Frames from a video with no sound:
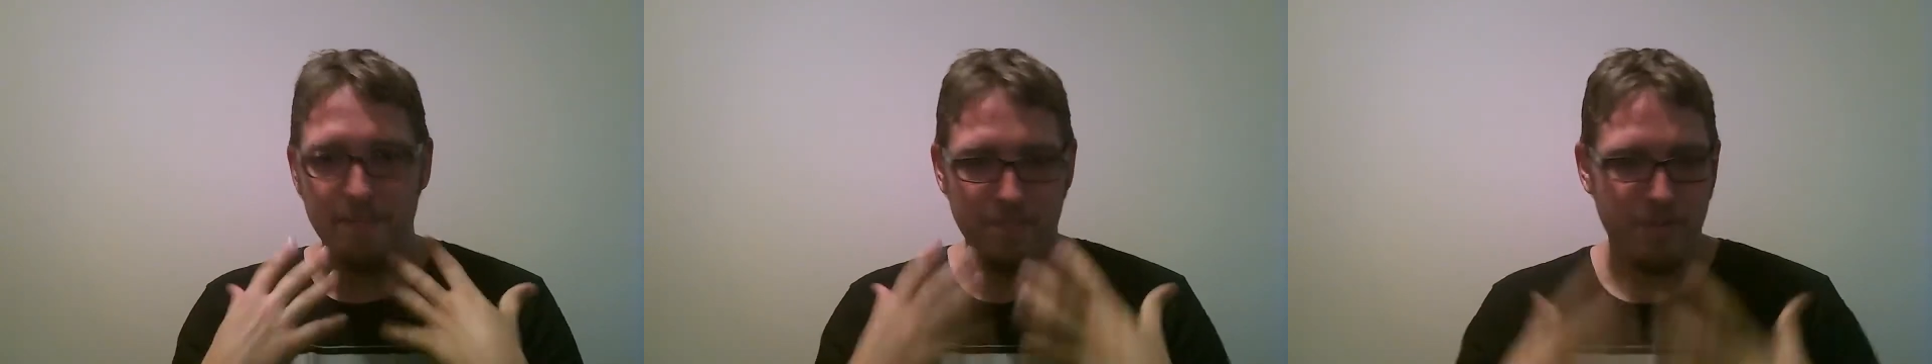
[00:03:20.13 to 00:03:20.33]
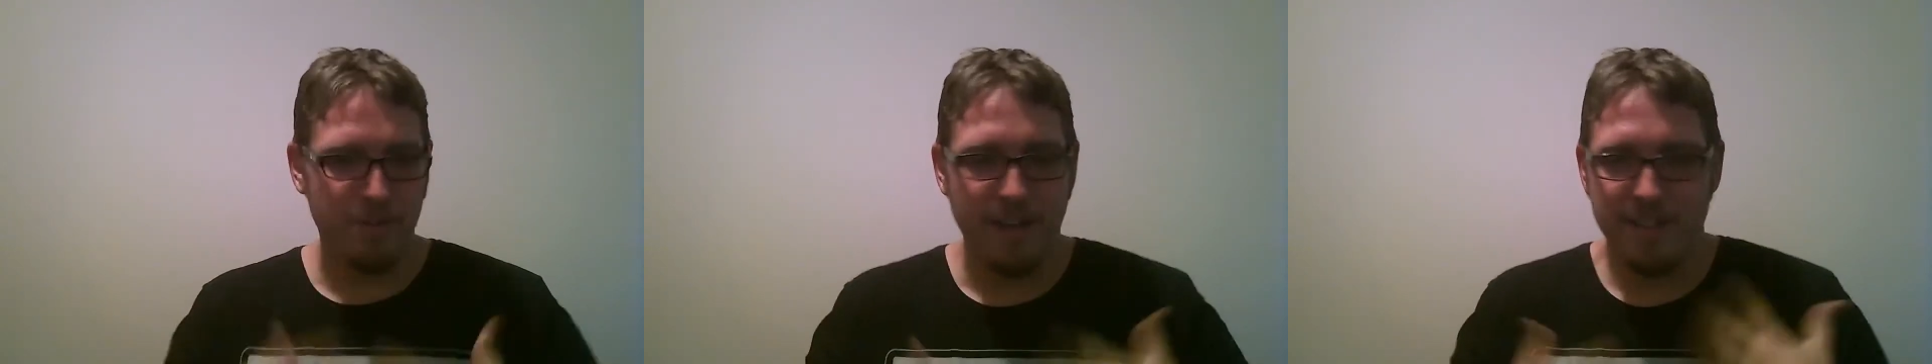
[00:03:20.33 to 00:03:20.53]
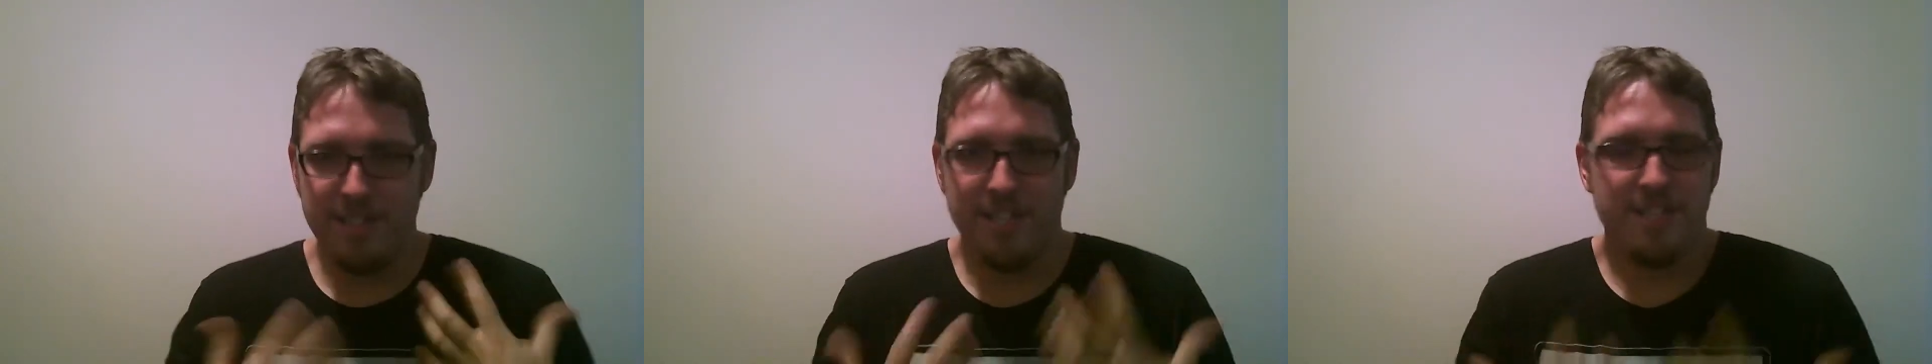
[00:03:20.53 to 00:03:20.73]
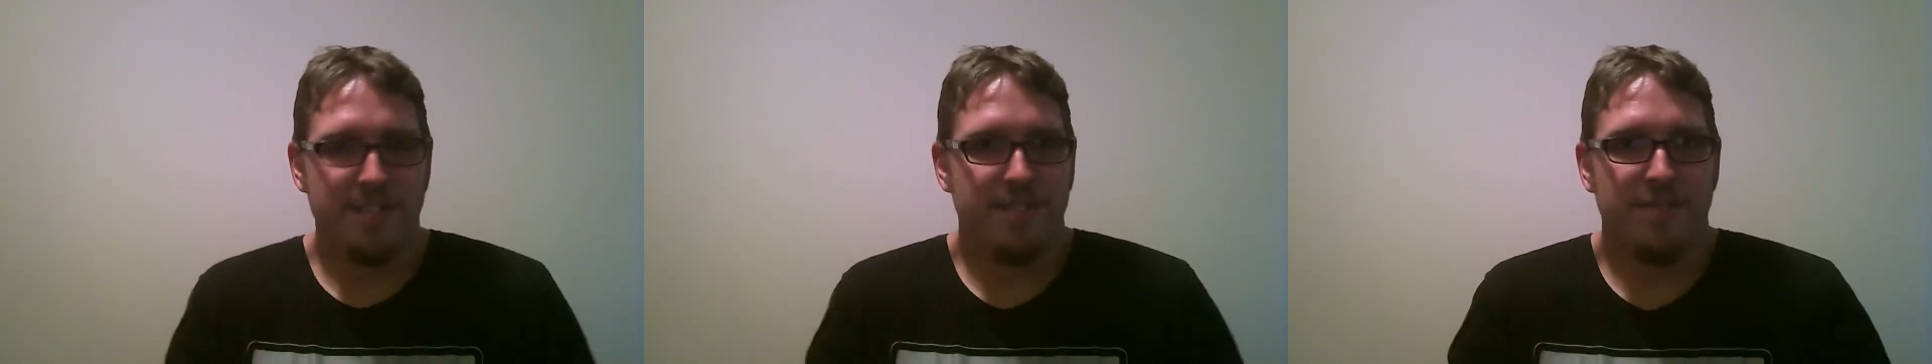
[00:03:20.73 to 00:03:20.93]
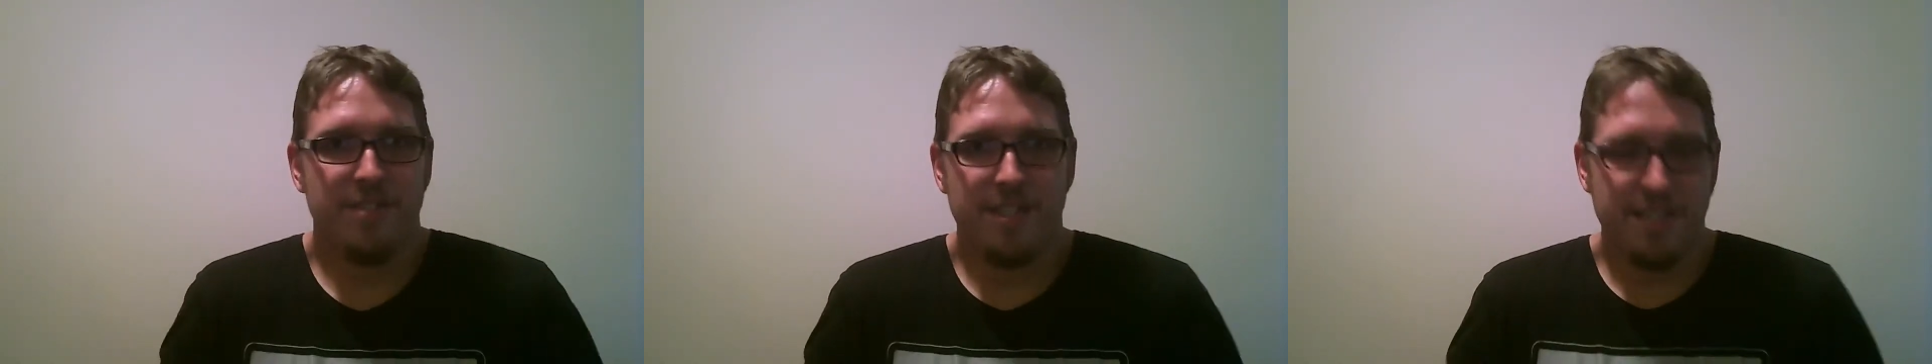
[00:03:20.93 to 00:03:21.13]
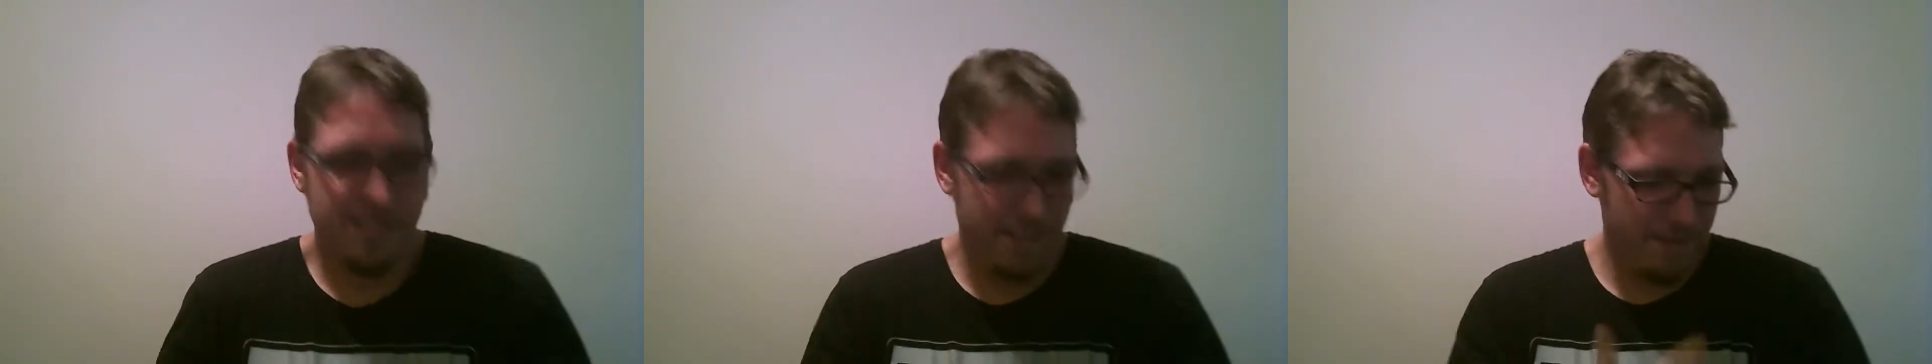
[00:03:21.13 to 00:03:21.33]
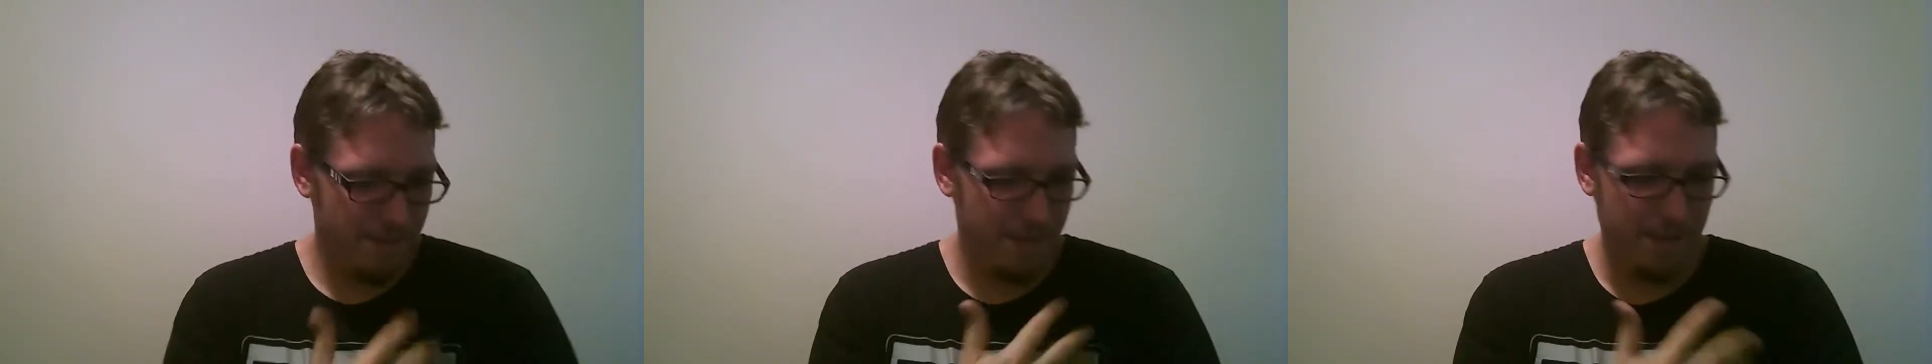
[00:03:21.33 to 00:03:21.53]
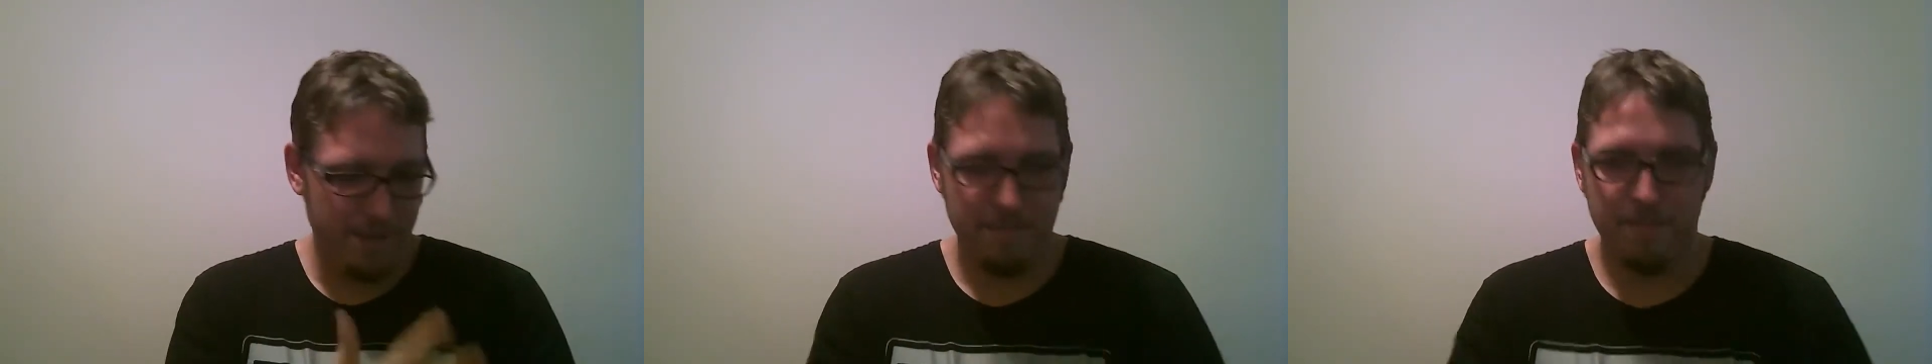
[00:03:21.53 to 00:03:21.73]
digestive system,
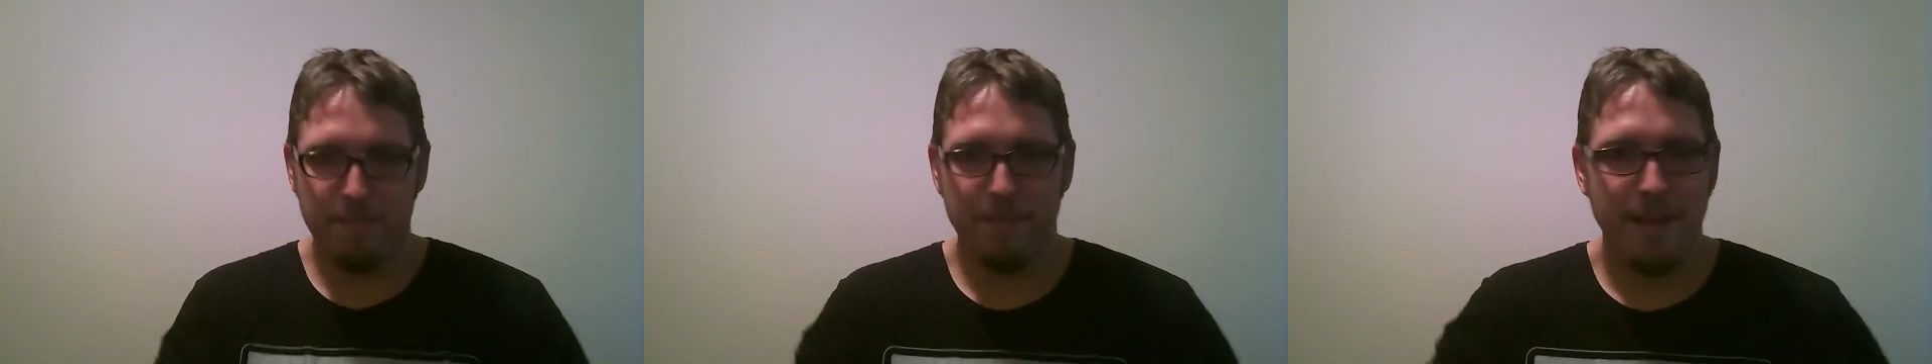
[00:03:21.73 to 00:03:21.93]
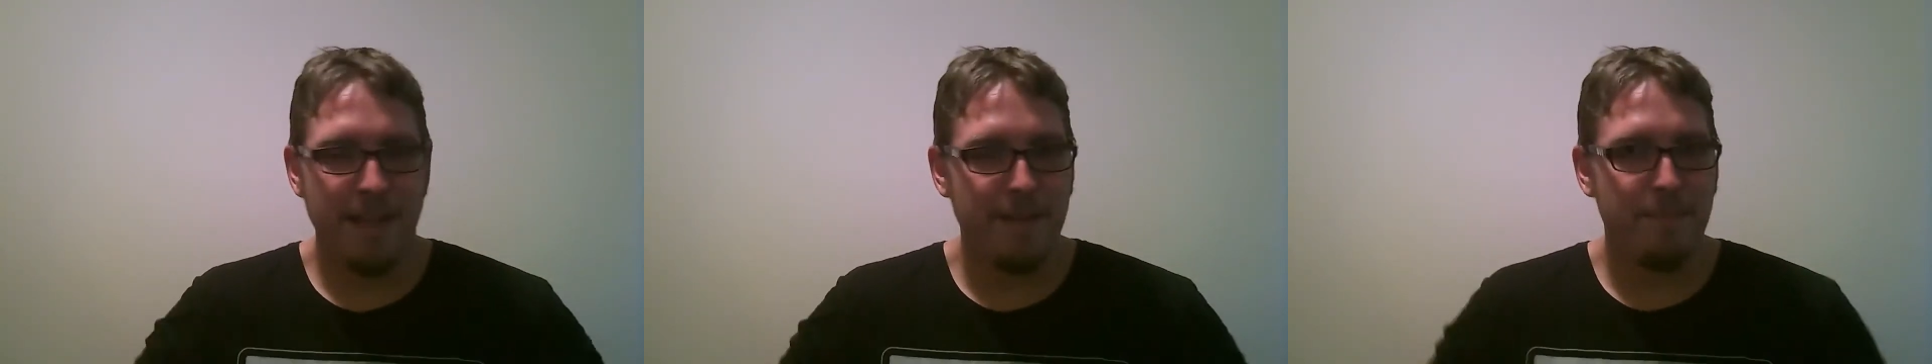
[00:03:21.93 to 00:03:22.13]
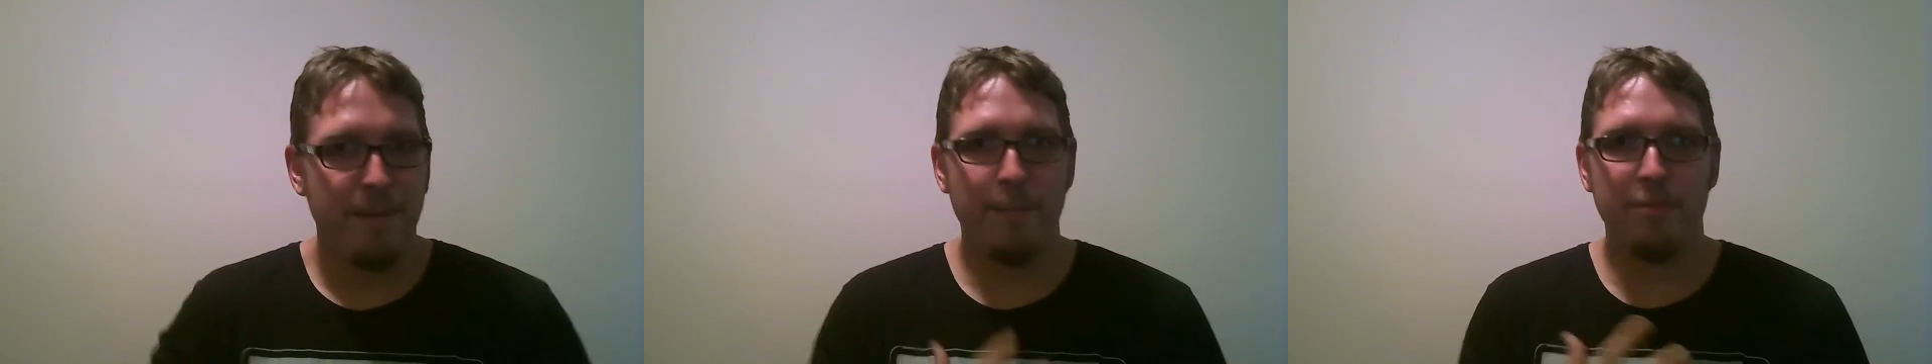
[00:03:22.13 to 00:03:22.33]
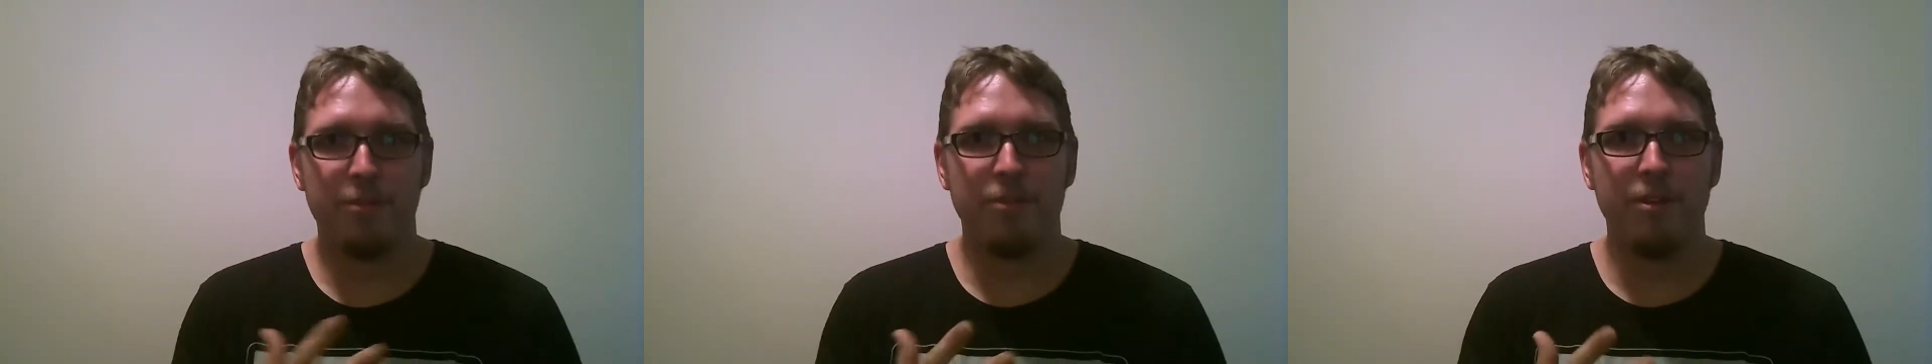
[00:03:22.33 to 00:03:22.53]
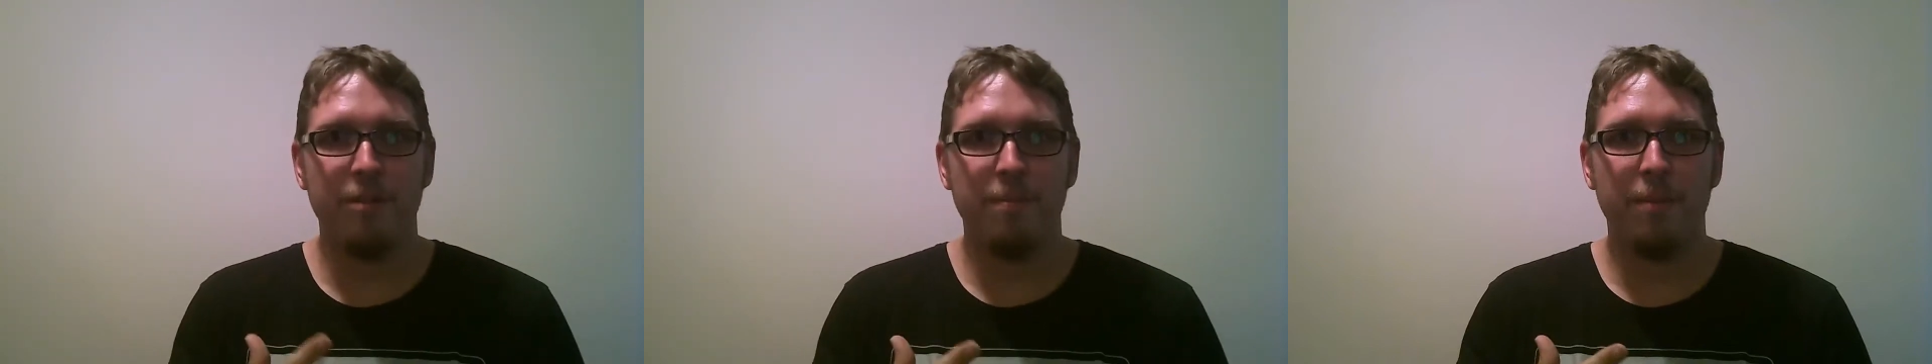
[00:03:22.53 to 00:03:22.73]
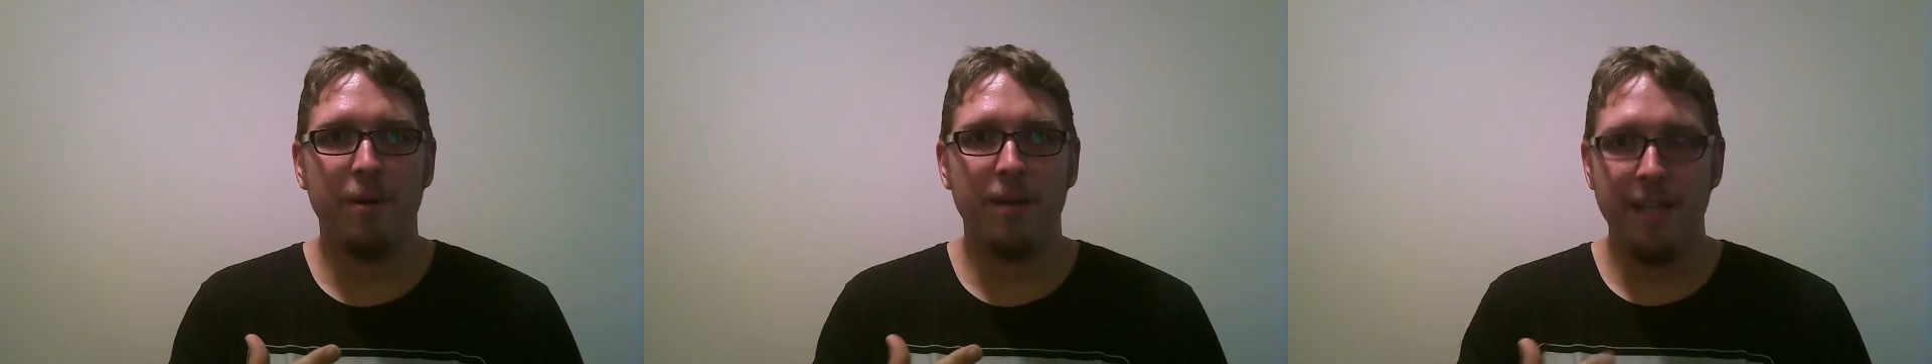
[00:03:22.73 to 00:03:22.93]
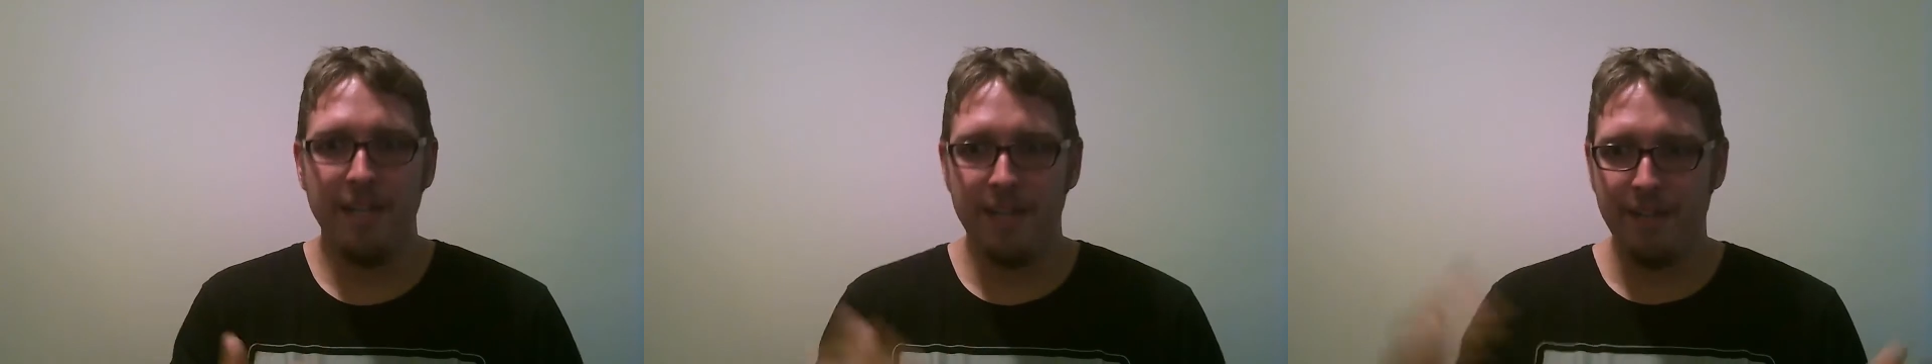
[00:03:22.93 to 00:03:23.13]
the blood pumps through your body.